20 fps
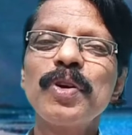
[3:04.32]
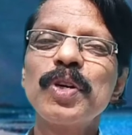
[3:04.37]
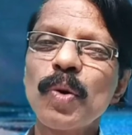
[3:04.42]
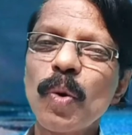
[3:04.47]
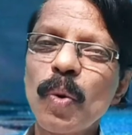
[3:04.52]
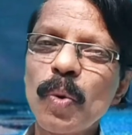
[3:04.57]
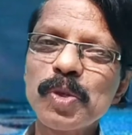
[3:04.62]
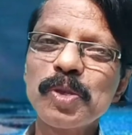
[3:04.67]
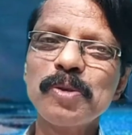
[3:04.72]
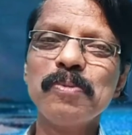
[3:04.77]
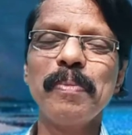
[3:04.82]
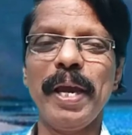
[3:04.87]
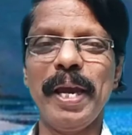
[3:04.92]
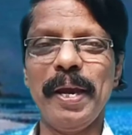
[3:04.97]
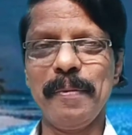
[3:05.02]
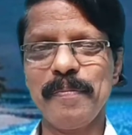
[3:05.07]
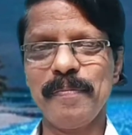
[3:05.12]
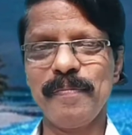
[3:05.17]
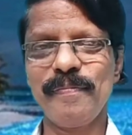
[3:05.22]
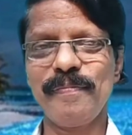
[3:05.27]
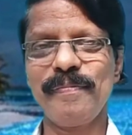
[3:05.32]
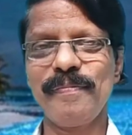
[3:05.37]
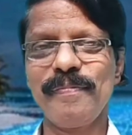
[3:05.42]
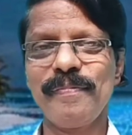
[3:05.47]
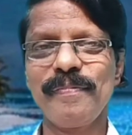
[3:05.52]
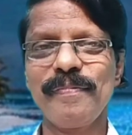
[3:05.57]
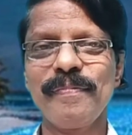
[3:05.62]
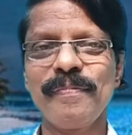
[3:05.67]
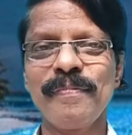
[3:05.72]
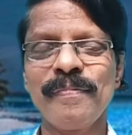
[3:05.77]
shows me.
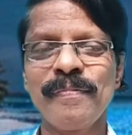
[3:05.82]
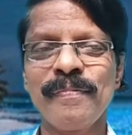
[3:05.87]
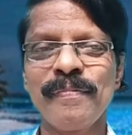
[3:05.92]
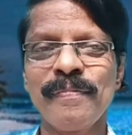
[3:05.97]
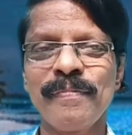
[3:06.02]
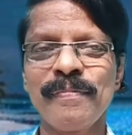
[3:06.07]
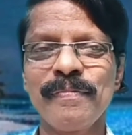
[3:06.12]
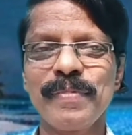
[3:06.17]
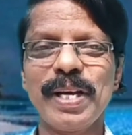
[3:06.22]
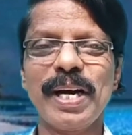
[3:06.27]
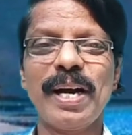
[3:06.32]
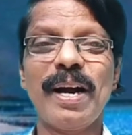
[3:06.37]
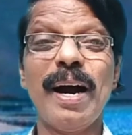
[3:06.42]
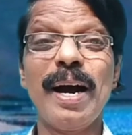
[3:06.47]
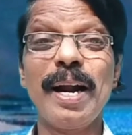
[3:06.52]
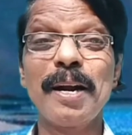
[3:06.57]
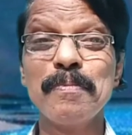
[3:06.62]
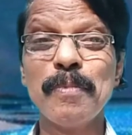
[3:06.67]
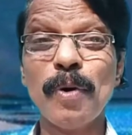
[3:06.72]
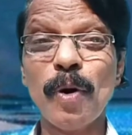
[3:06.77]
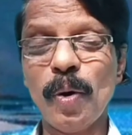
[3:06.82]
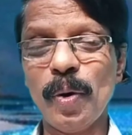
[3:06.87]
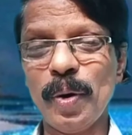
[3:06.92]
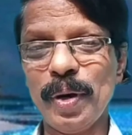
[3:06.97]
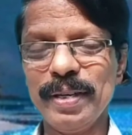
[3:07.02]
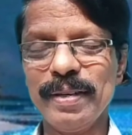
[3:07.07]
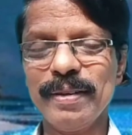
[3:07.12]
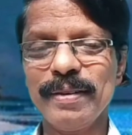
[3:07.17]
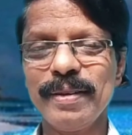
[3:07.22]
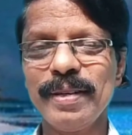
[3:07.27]
The
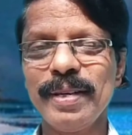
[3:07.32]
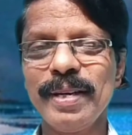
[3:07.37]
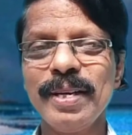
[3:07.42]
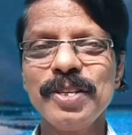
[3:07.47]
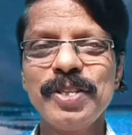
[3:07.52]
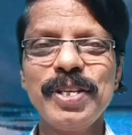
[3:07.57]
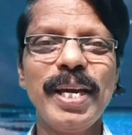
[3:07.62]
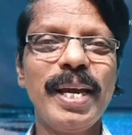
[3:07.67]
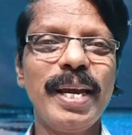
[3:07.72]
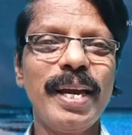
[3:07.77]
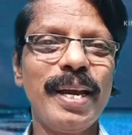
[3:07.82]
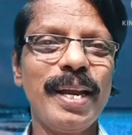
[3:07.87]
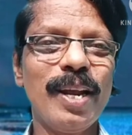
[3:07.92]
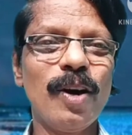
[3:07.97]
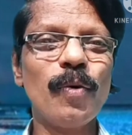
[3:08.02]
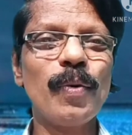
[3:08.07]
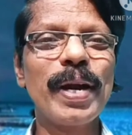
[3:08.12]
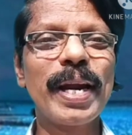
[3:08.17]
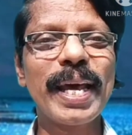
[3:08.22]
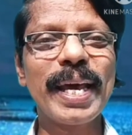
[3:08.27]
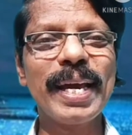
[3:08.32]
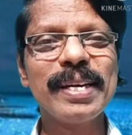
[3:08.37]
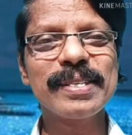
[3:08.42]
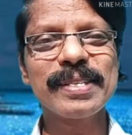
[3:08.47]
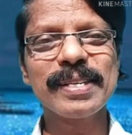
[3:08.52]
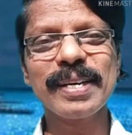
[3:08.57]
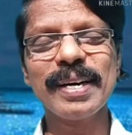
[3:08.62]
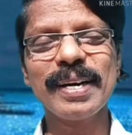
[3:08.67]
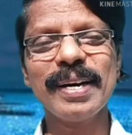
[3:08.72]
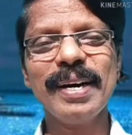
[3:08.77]
cardboard. See, nowadays
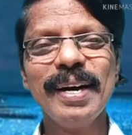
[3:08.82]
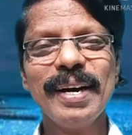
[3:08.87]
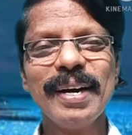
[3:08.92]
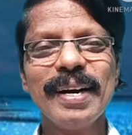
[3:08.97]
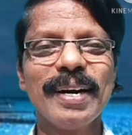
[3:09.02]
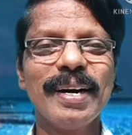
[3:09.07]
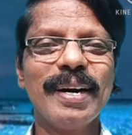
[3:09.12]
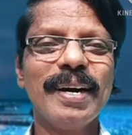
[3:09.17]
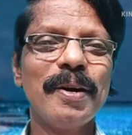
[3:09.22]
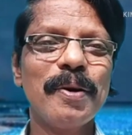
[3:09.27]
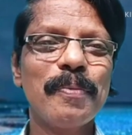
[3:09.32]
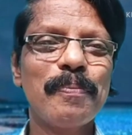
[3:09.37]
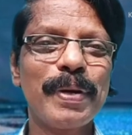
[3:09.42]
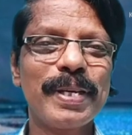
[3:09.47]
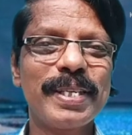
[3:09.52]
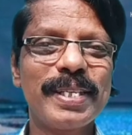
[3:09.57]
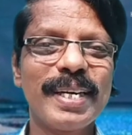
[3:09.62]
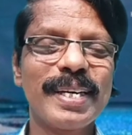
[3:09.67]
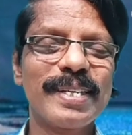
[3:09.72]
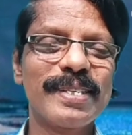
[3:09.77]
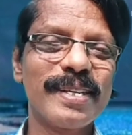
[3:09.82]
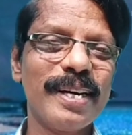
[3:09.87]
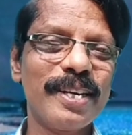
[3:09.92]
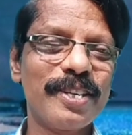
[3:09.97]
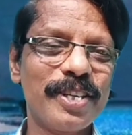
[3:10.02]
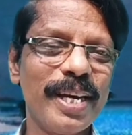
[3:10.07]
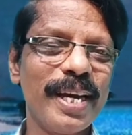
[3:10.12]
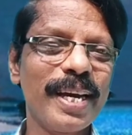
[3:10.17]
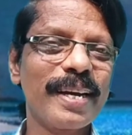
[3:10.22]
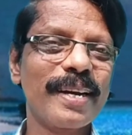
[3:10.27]
pictures are
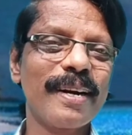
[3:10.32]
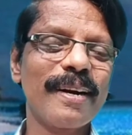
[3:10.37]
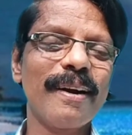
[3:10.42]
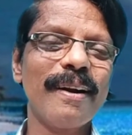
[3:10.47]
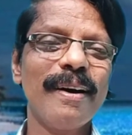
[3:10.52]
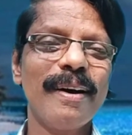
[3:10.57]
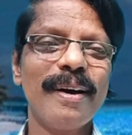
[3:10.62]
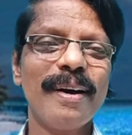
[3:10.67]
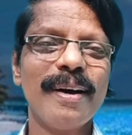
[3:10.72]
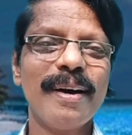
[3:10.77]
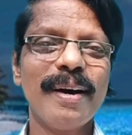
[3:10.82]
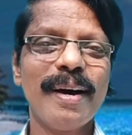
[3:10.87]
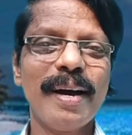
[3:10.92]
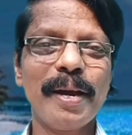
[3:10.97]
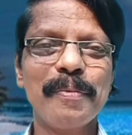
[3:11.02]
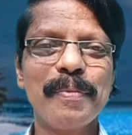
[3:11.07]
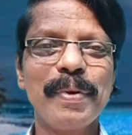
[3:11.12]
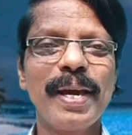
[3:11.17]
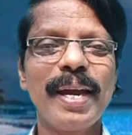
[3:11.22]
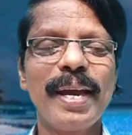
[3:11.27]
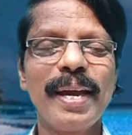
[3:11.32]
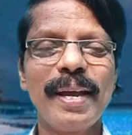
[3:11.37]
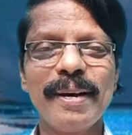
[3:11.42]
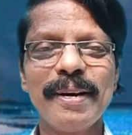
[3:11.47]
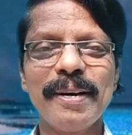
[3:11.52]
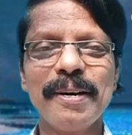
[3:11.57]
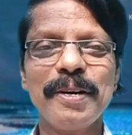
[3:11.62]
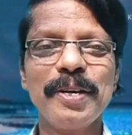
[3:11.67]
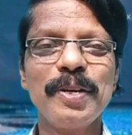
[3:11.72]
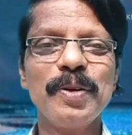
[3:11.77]
taken,
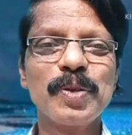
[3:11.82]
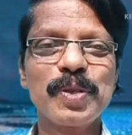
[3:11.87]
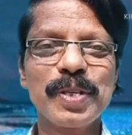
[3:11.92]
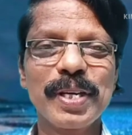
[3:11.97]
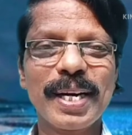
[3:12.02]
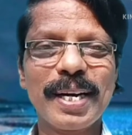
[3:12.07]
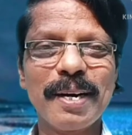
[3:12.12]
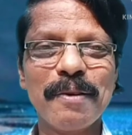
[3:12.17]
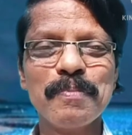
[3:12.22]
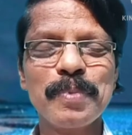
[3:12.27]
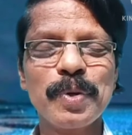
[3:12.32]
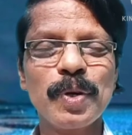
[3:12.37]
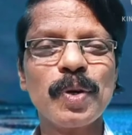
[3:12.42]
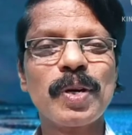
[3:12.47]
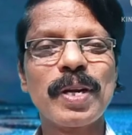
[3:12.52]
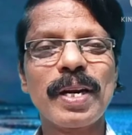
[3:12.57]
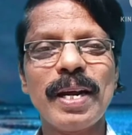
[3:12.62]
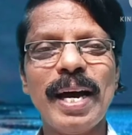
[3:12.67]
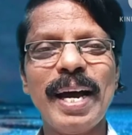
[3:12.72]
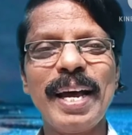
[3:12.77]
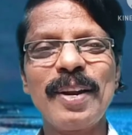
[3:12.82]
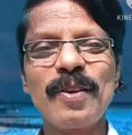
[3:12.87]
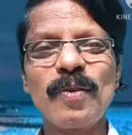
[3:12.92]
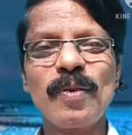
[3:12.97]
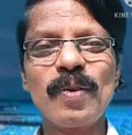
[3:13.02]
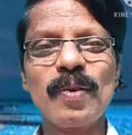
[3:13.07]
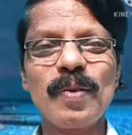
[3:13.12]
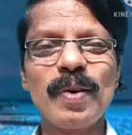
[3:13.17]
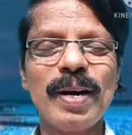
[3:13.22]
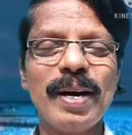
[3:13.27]
using computer
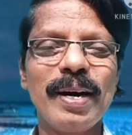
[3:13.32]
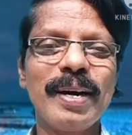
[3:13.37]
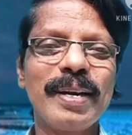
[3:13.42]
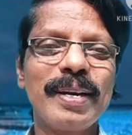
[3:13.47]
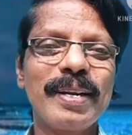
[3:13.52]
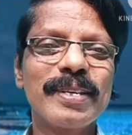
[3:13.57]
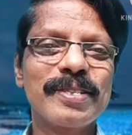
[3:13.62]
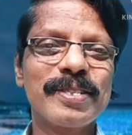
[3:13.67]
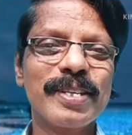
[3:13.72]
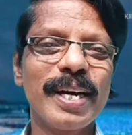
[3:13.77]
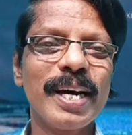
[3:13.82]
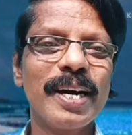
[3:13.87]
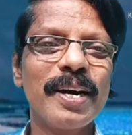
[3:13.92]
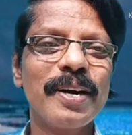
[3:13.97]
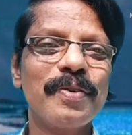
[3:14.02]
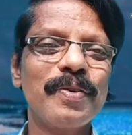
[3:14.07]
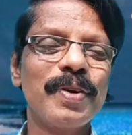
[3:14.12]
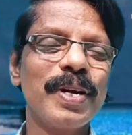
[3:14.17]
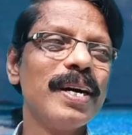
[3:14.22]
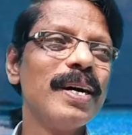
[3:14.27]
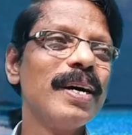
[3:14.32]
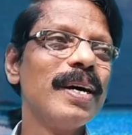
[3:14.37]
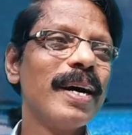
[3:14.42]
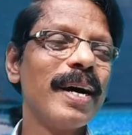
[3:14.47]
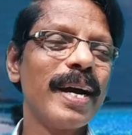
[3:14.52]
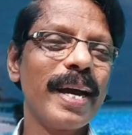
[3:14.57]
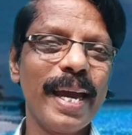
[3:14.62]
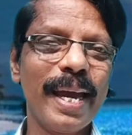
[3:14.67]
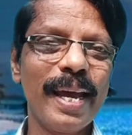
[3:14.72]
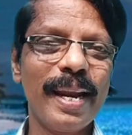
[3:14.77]
and served
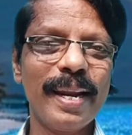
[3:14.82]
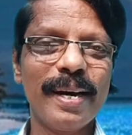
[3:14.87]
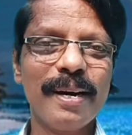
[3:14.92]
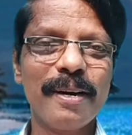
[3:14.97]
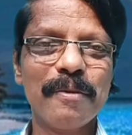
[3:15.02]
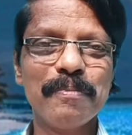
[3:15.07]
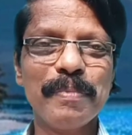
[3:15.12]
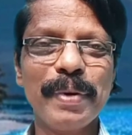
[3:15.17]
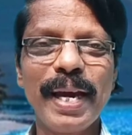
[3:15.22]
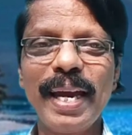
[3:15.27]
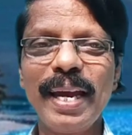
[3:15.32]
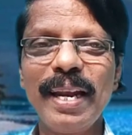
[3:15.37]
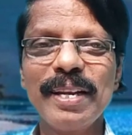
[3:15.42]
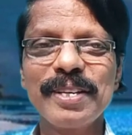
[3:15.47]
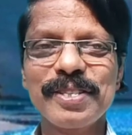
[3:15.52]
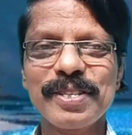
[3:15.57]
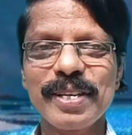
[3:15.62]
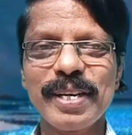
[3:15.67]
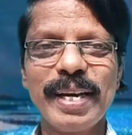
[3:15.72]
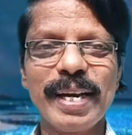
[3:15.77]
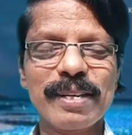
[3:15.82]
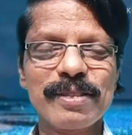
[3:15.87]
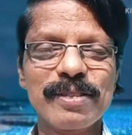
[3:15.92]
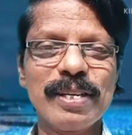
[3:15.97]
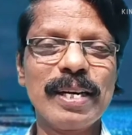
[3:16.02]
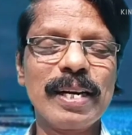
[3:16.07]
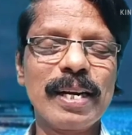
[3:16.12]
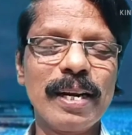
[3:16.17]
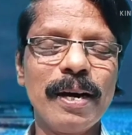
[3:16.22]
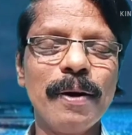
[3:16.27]
in mails,
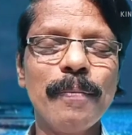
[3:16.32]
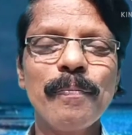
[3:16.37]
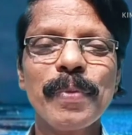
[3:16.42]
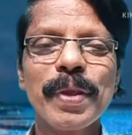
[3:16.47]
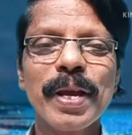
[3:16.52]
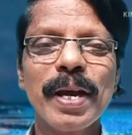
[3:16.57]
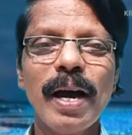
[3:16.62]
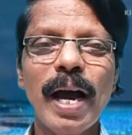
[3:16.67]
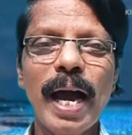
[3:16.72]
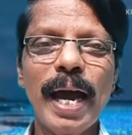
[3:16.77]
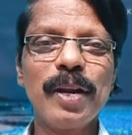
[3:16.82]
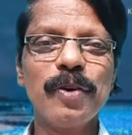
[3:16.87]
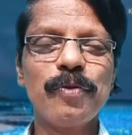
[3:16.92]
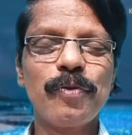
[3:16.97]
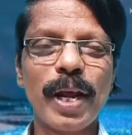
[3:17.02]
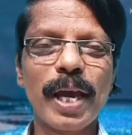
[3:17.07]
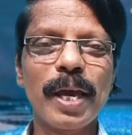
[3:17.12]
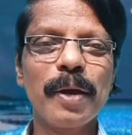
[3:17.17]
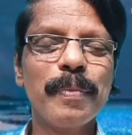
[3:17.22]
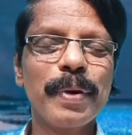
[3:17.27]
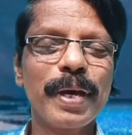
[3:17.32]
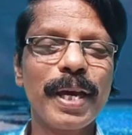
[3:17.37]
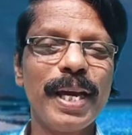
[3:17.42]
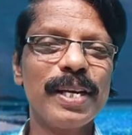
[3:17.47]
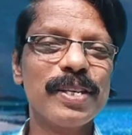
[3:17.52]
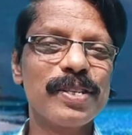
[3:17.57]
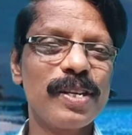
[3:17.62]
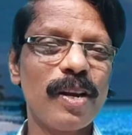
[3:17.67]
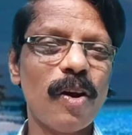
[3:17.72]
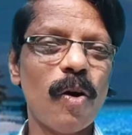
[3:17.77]
etc. And framing
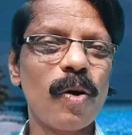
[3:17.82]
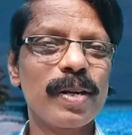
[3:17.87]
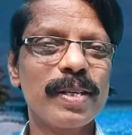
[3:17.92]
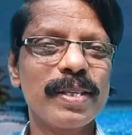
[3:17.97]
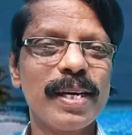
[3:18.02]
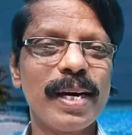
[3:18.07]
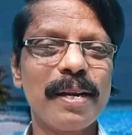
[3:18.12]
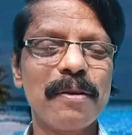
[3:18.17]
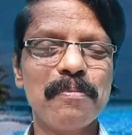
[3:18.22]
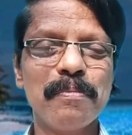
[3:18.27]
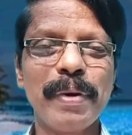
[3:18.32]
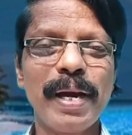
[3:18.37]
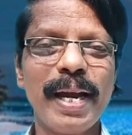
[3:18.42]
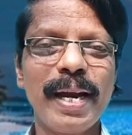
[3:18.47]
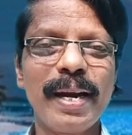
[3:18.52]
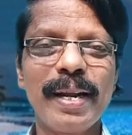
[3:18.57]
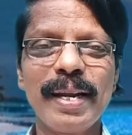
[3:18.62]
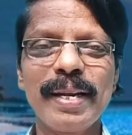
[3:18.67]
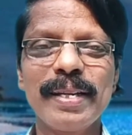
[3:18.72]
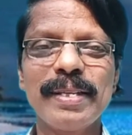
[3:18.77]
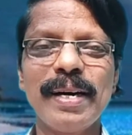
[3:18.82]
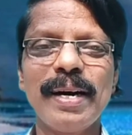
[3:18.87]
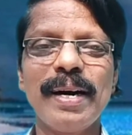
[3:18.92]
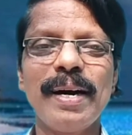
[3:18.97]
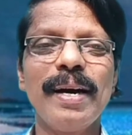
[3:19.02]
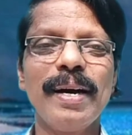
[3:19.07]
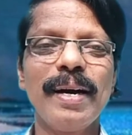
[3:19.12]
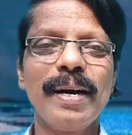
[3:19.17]
is not that made in the